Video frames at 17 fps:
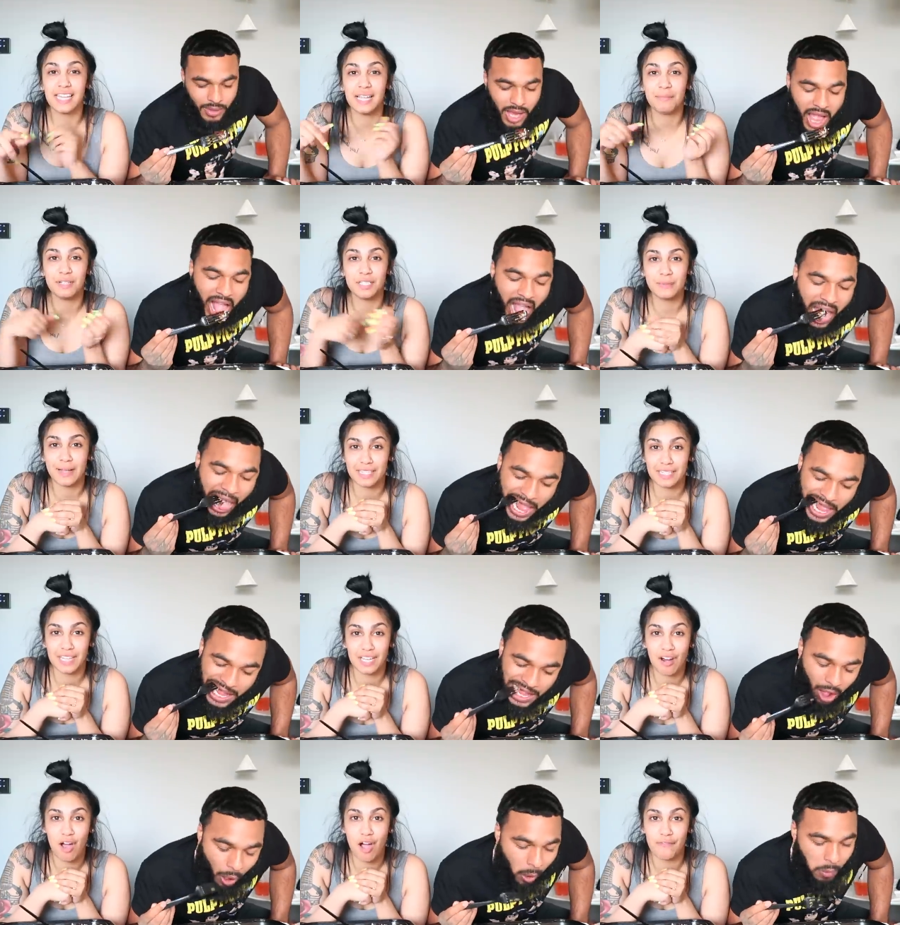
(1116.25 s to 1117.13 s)
Speaker 1: the camera's about to
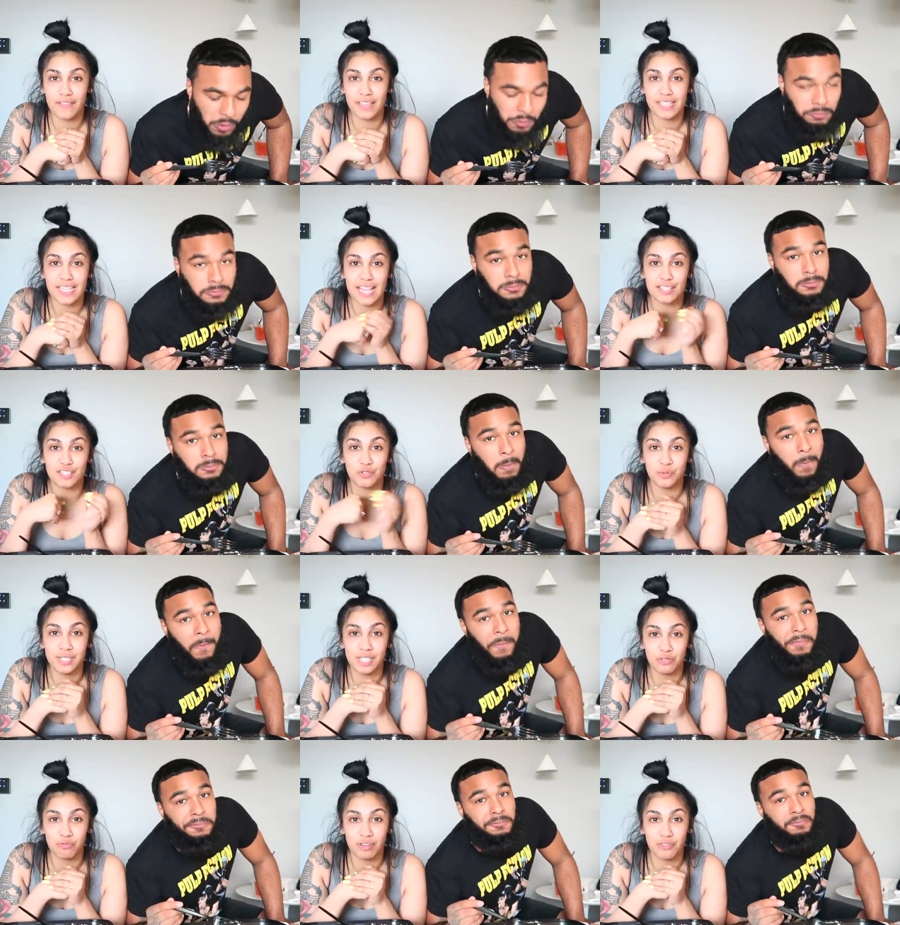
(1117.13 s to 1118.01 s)
cut off. It's at
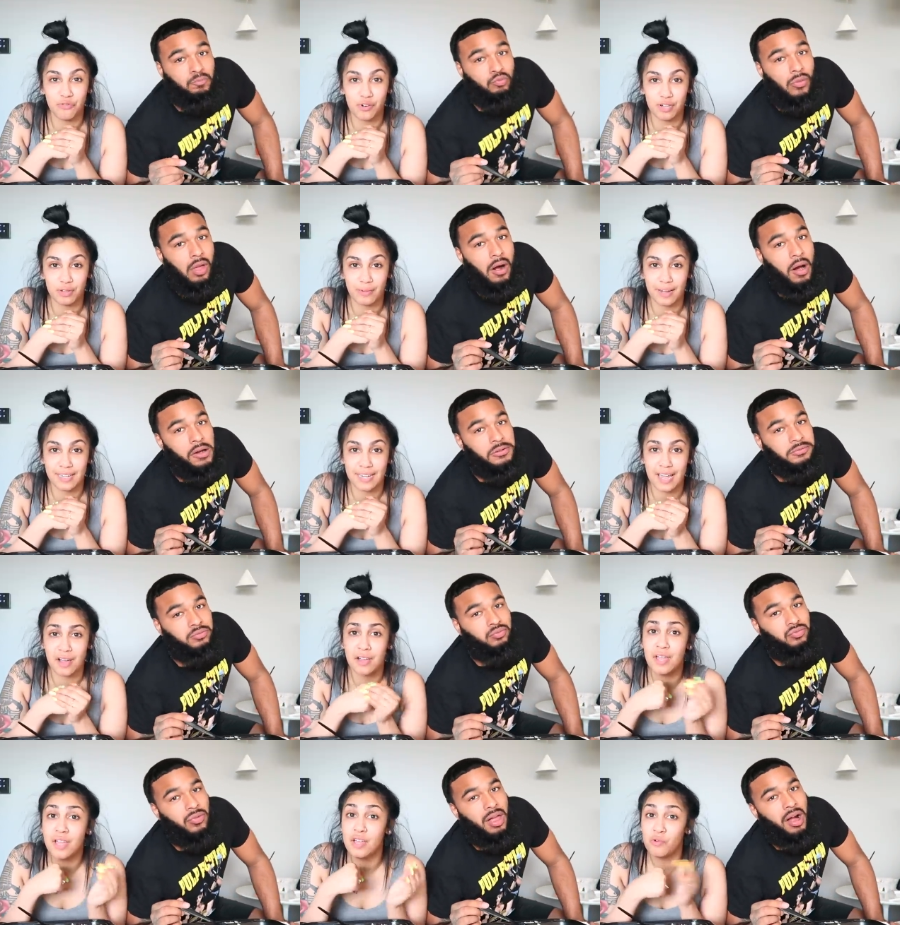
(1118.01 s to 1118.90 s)
2340 right
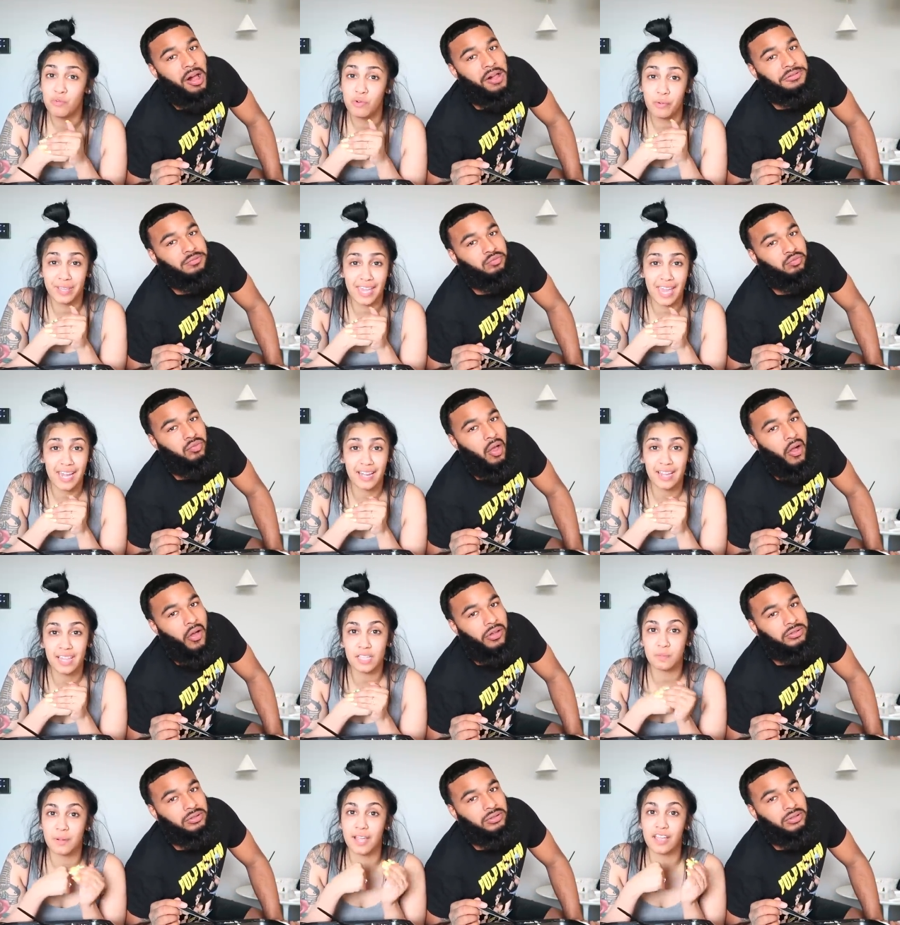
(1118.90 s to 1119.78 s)
now. When we edit
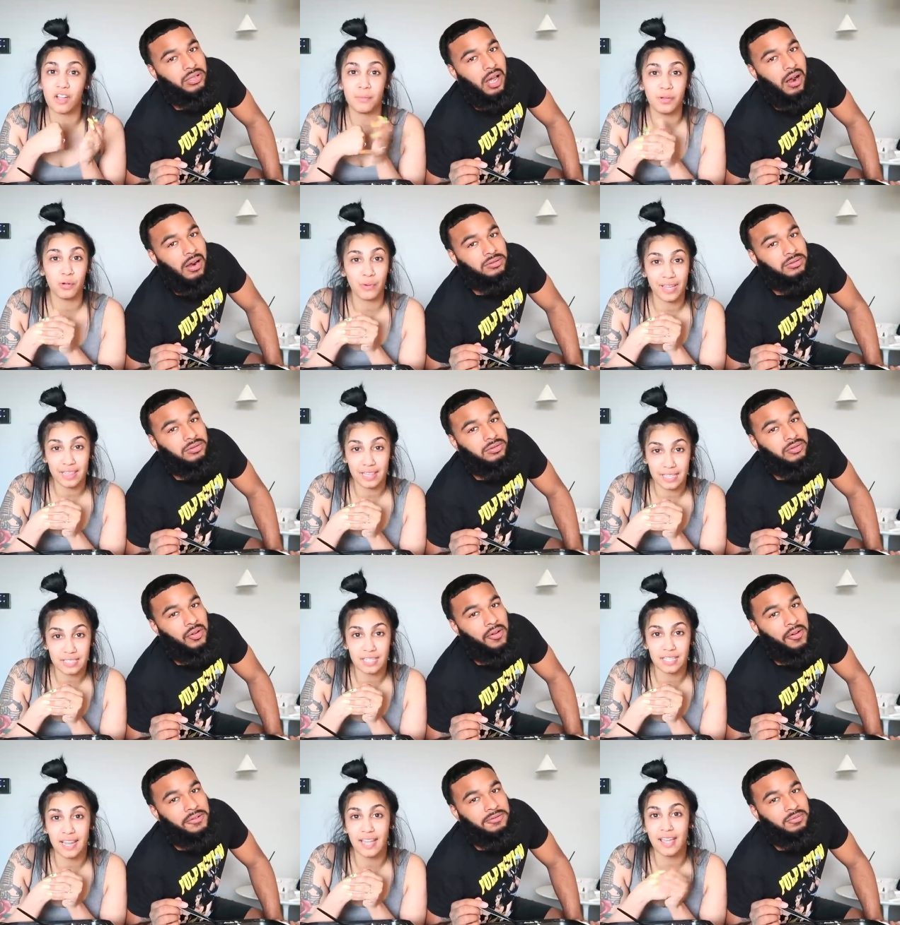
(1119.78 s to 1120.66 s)
it, it's probably gonna be way
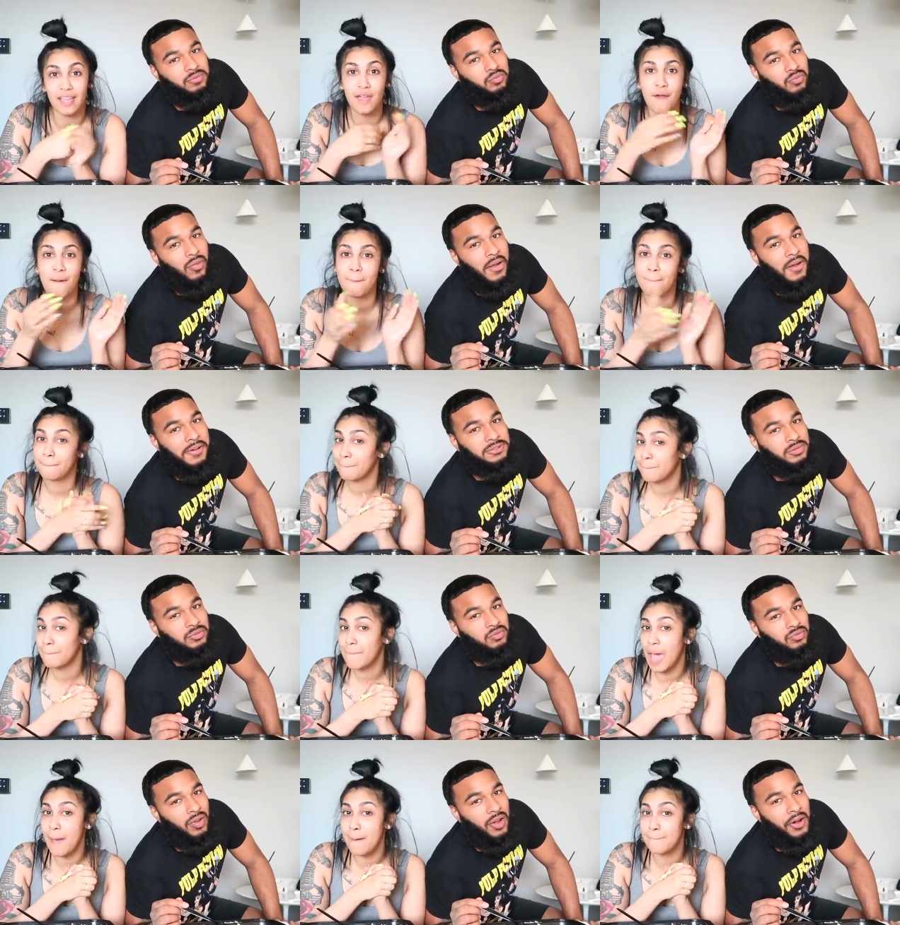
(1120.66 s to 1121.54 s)
less than that.
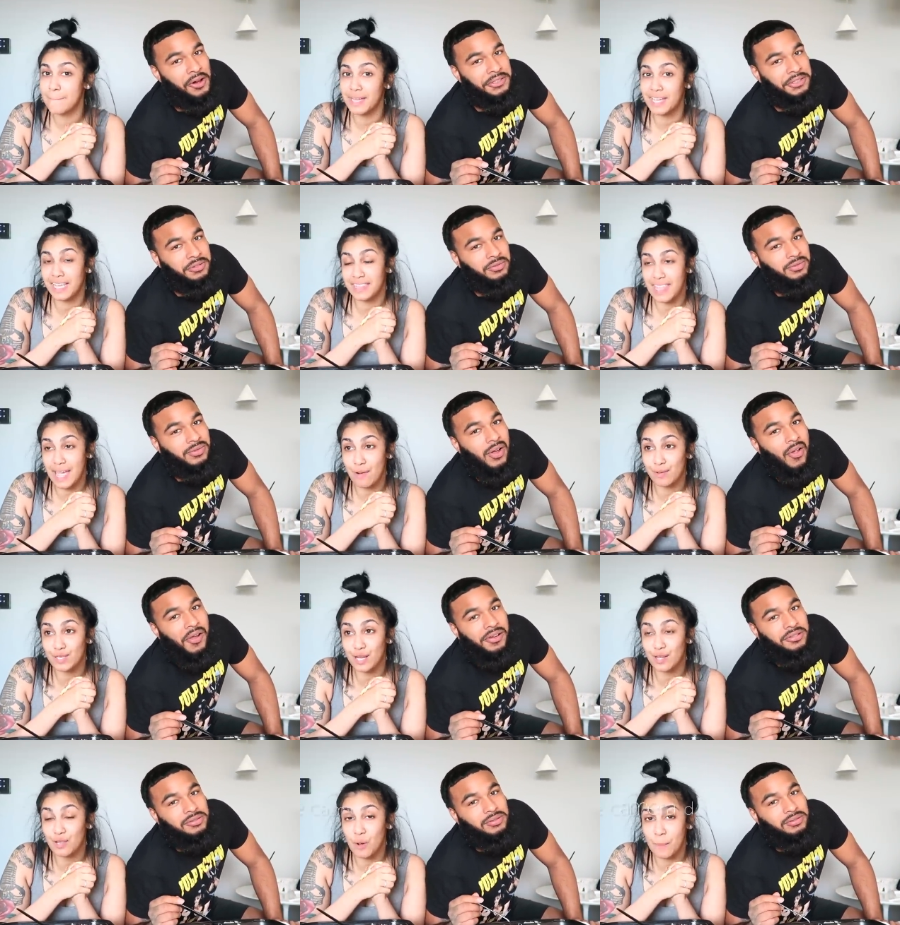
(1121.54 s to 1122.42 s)
But that was our